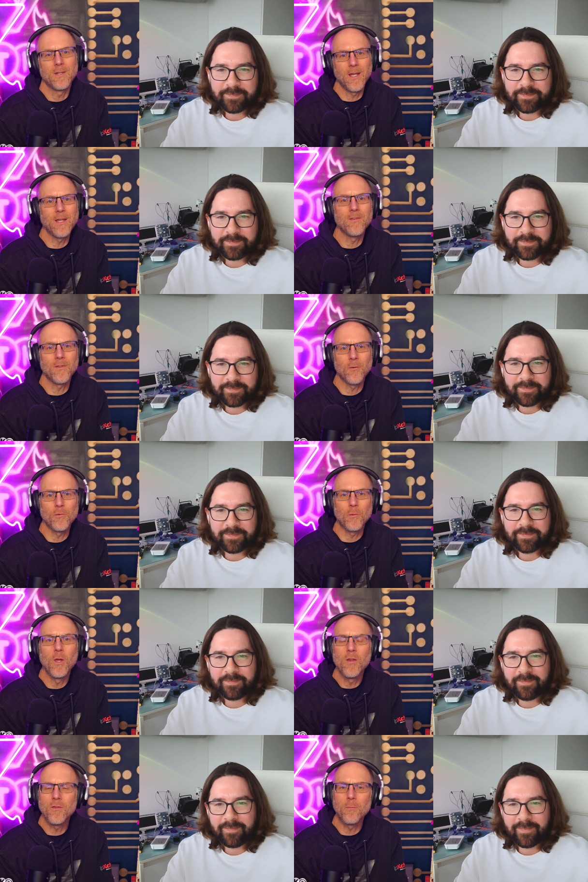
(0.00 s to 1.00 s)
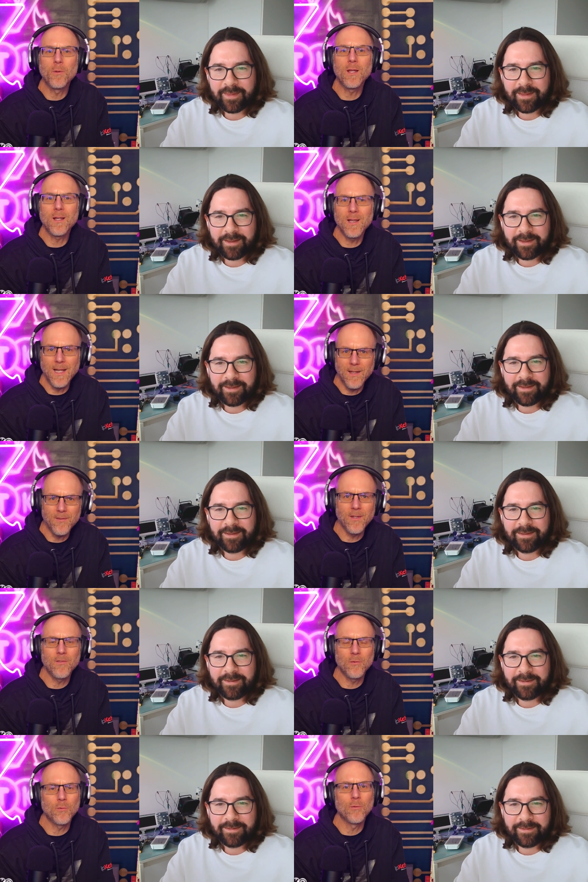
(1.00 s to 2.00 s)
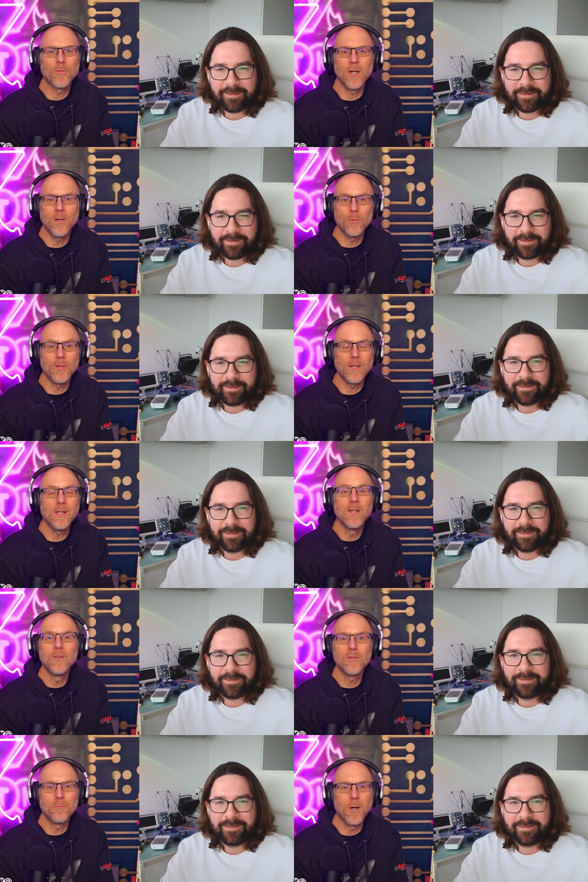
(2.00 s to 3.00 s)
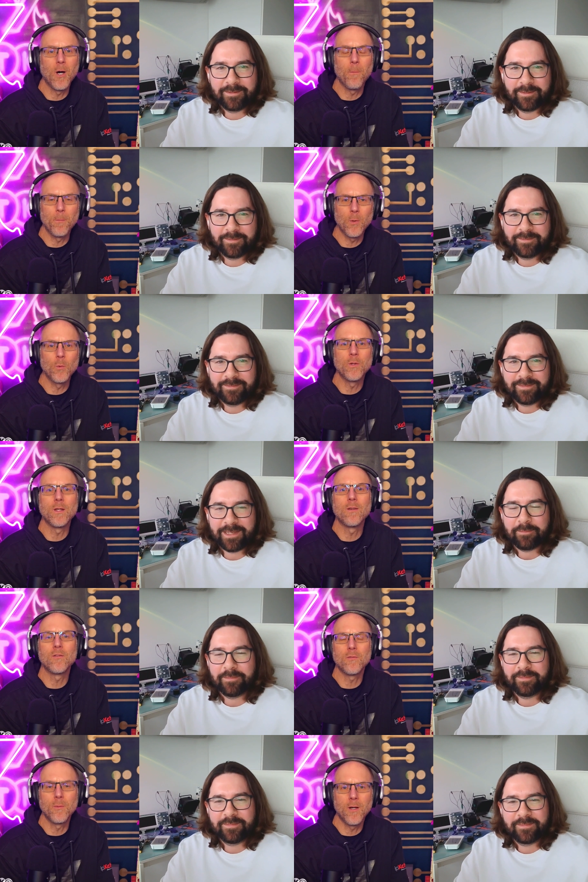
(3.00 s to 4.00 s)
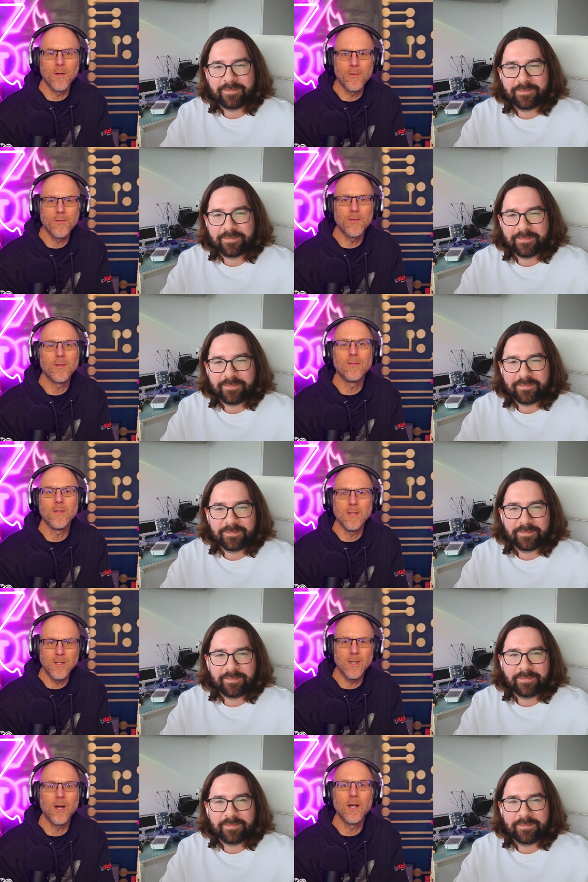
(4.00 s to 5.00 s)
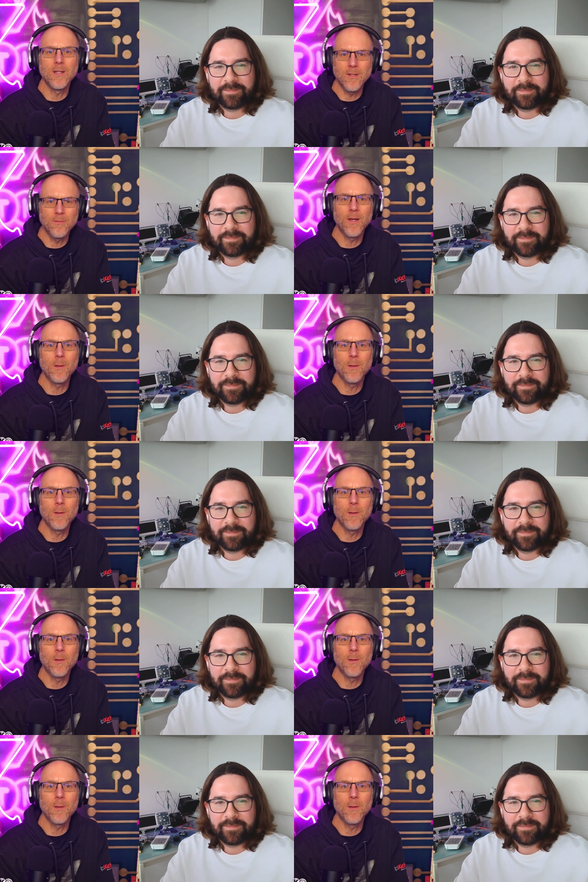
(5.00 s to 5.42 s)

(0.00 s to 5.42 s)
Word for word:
Speaker 1: Okay, so some some classic sort of IoT smart building, smart city kind of